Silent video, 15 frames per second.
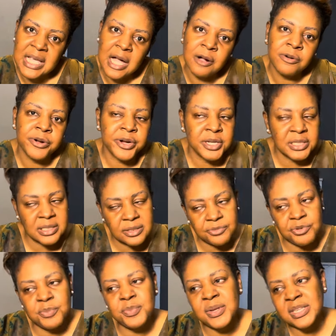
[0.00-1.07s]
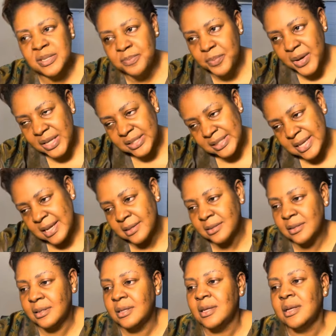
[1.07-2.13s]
hours repeat the pattern